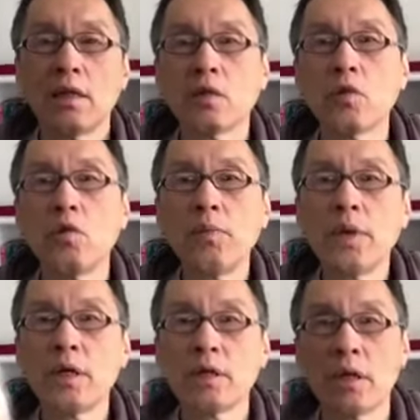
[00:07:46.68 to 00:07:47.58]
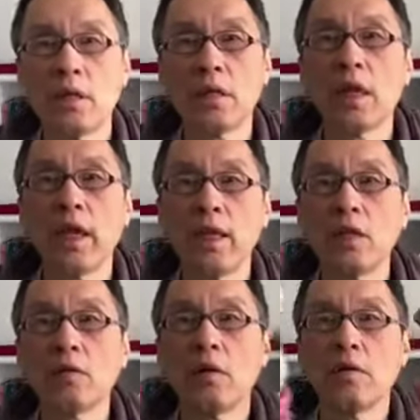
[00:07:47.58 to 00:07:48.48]
two persons get
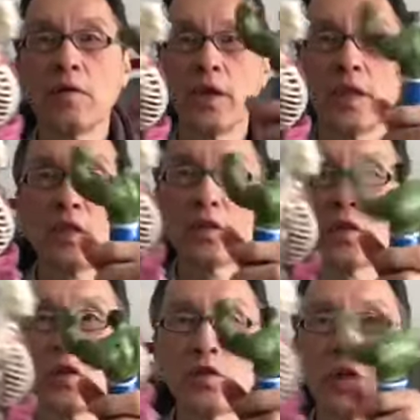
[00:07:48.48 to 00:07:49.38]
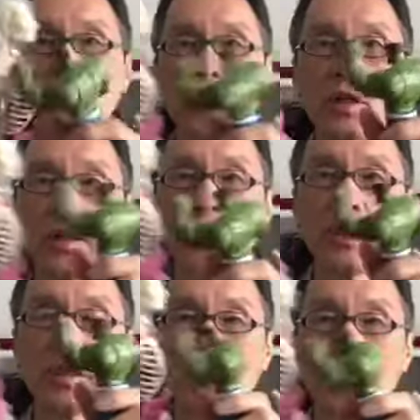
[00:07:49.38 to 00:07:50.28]
into a fighting situation,
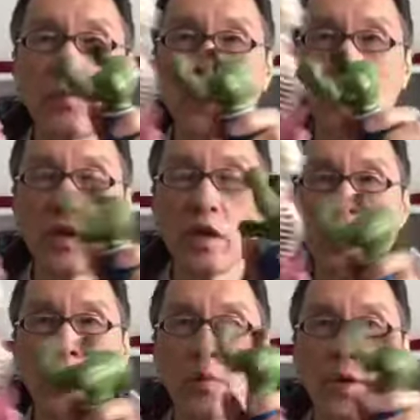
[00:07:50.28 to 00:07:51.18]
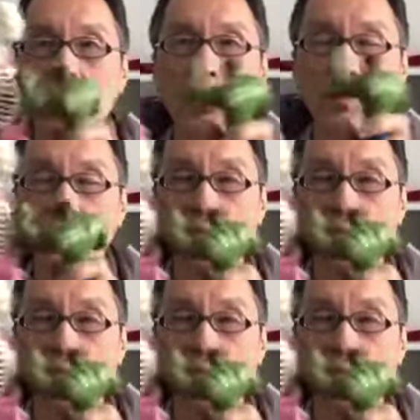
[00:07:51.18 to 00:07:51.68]
it's just a moving of momentum.